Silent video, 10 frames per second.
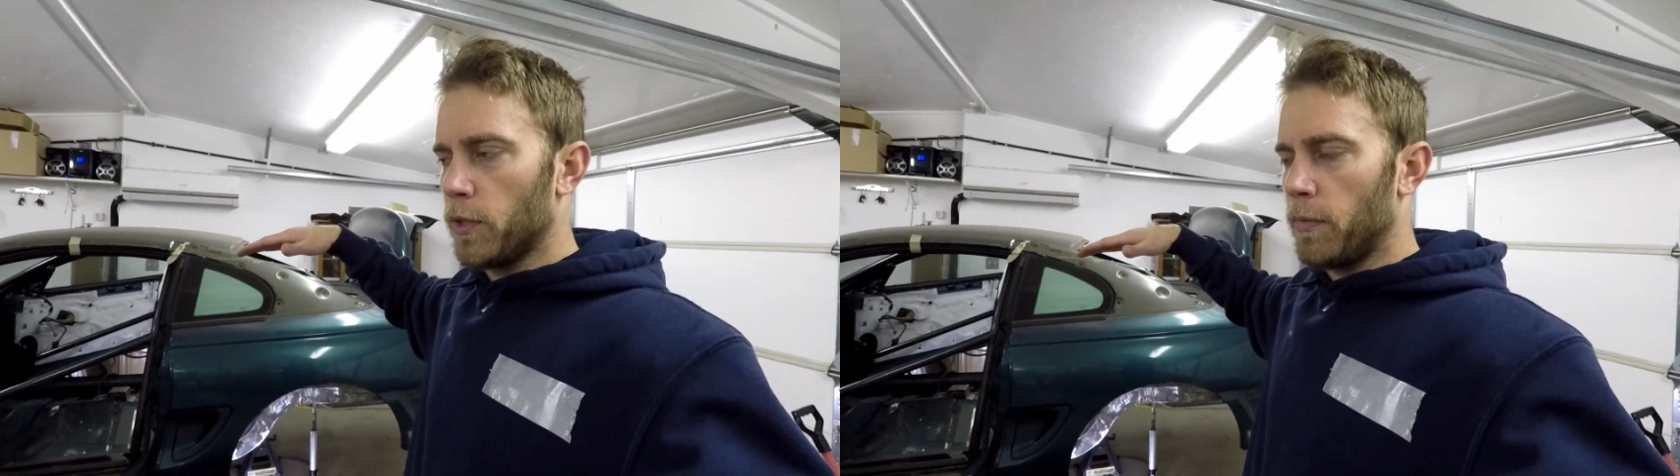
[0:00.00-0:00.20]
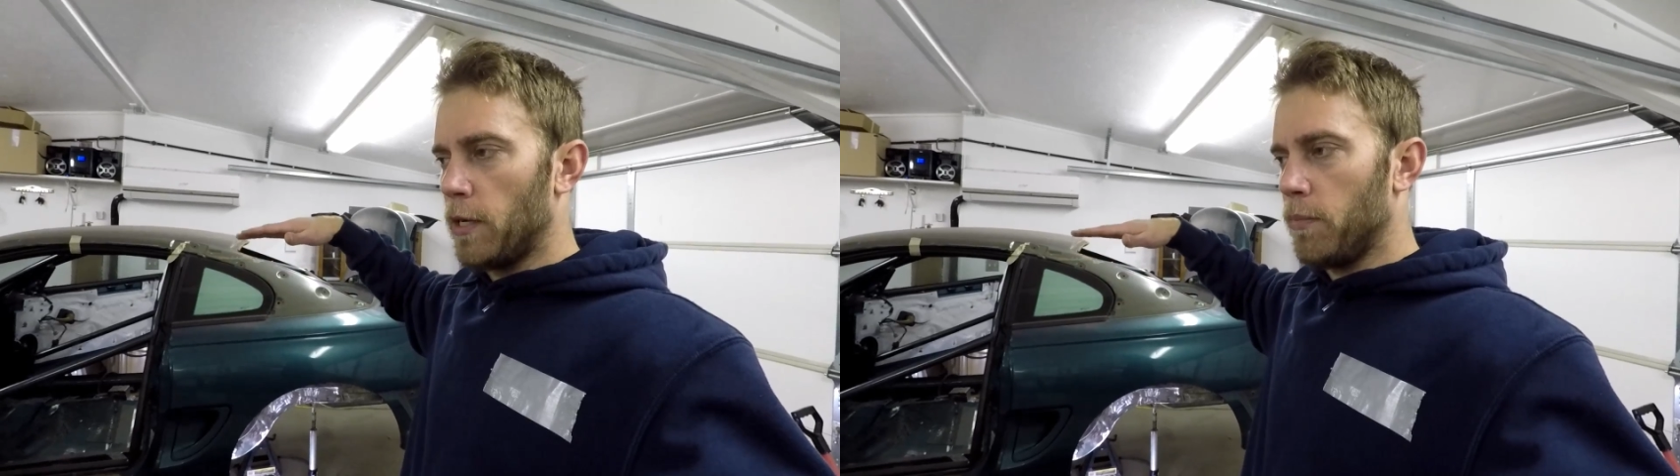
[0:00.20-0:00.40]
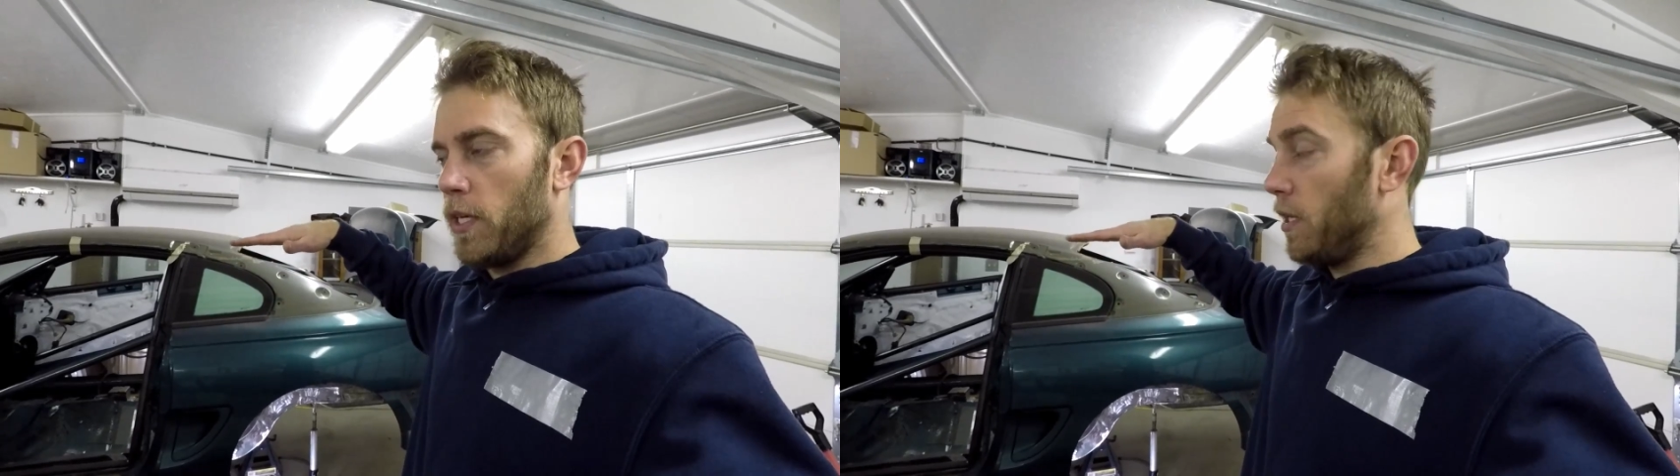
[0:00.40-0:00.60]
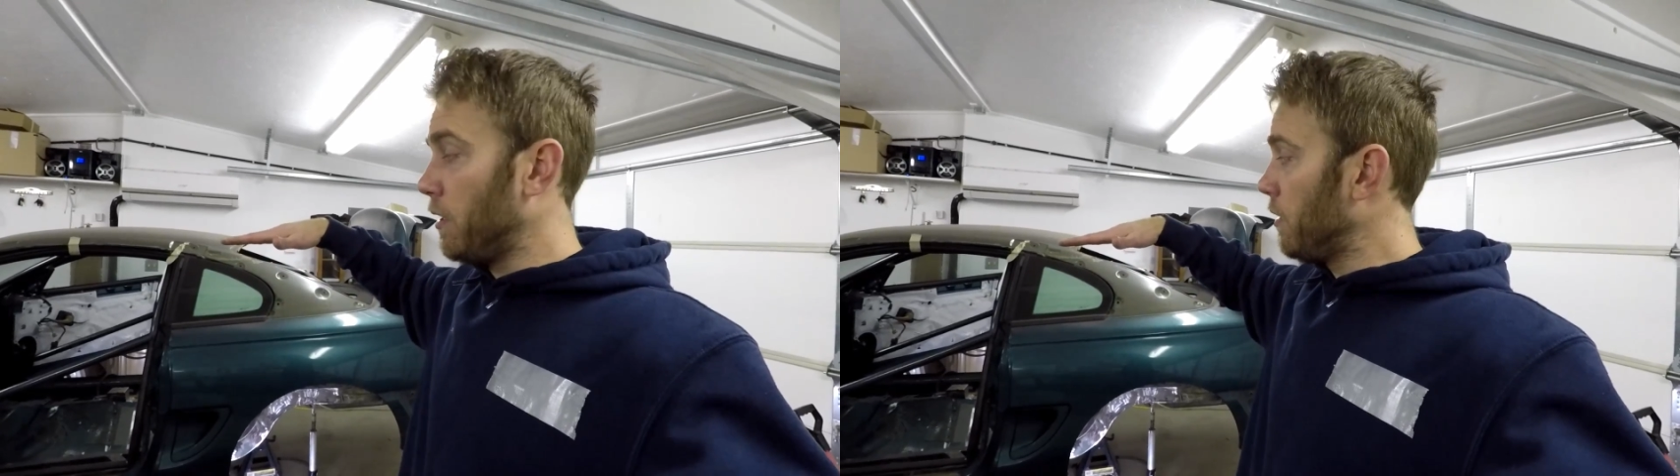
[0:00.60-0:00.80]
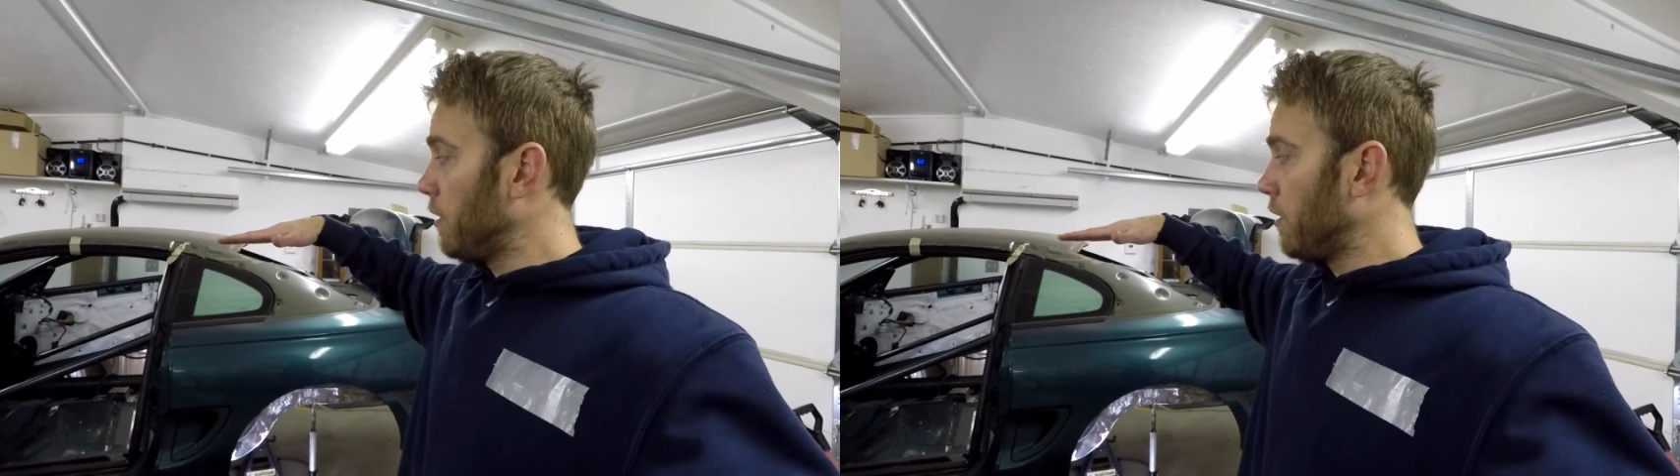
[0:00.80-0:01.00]
it might
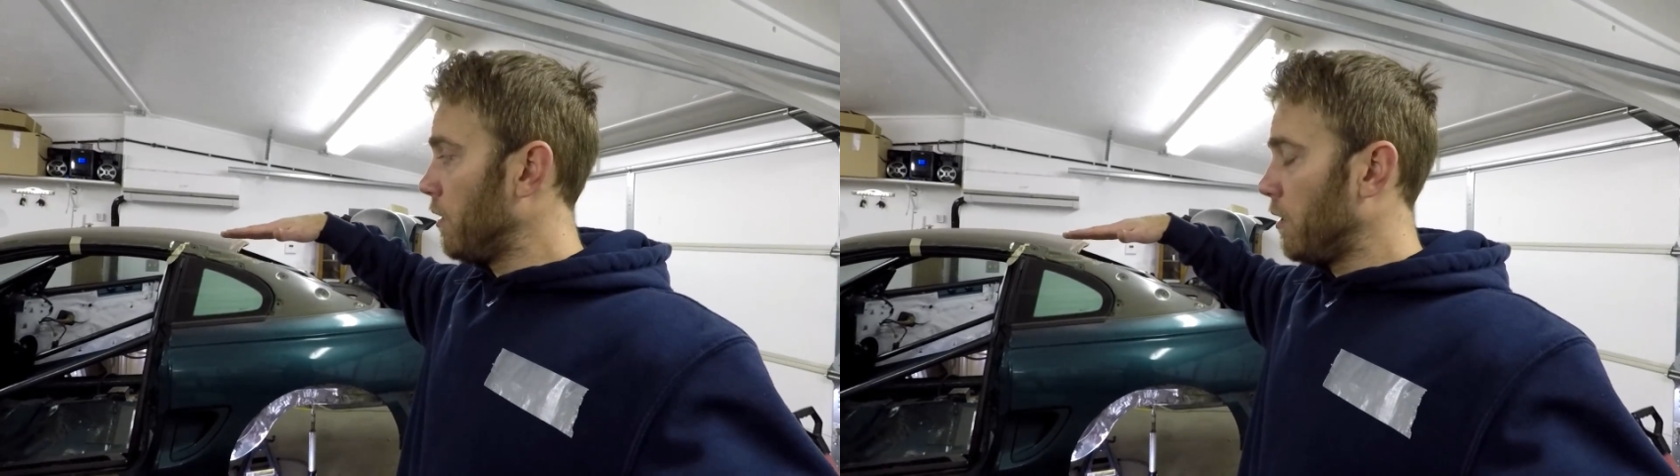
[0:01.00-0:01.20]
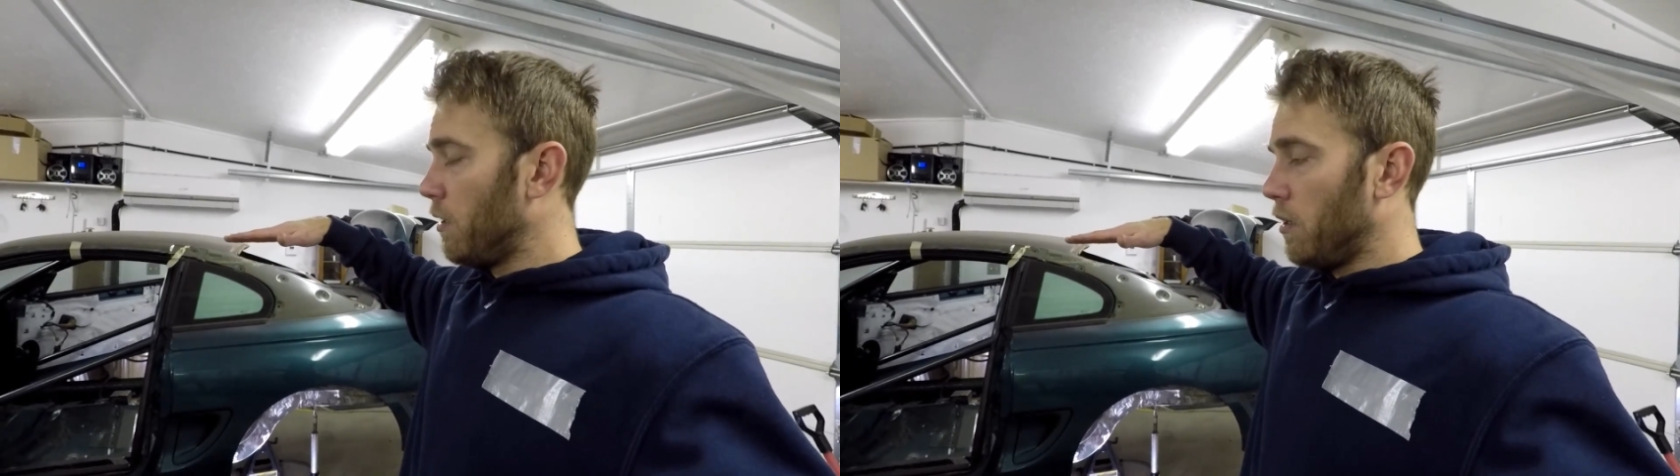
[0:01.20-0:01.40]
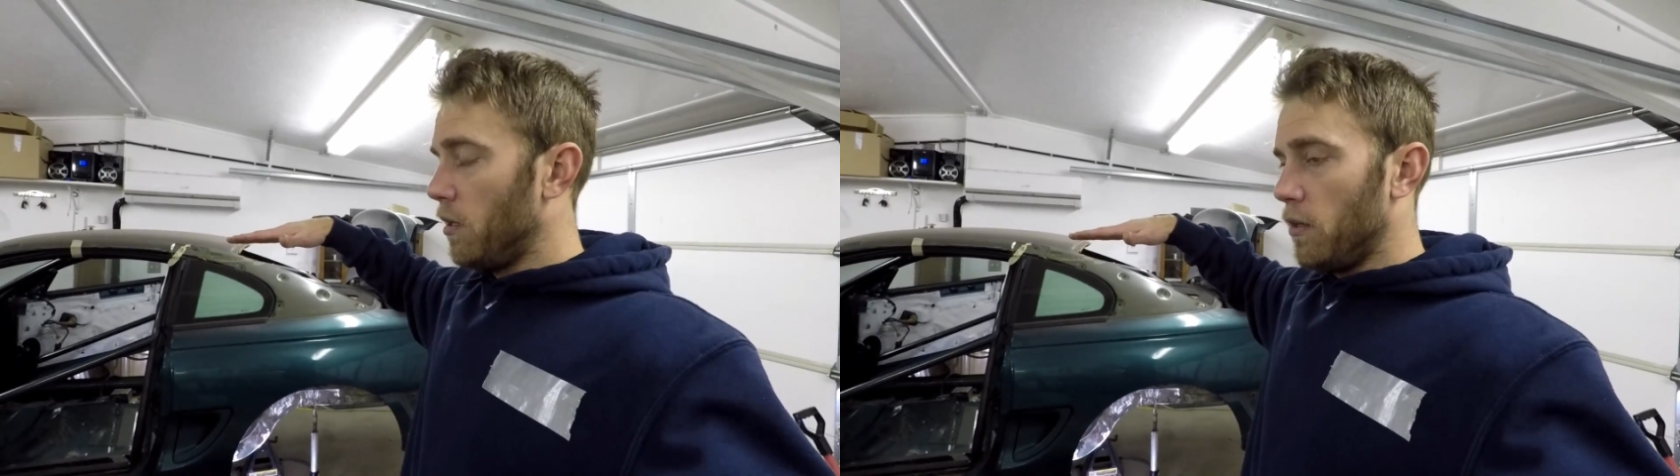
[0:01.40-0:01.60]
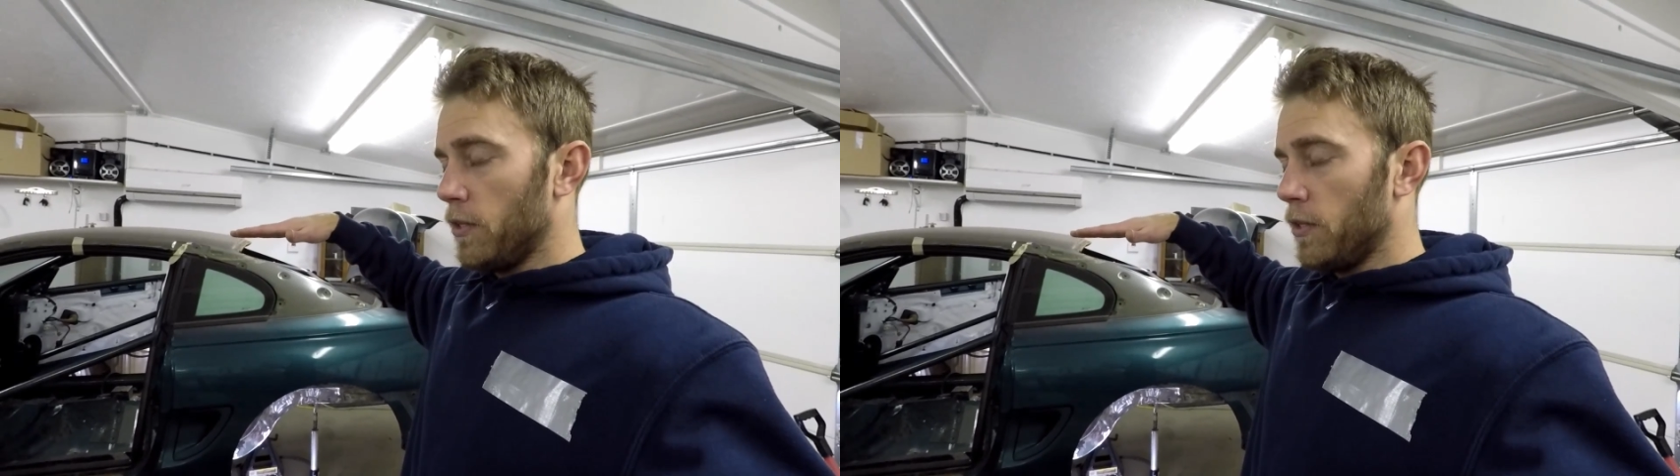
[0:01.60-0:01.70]
be the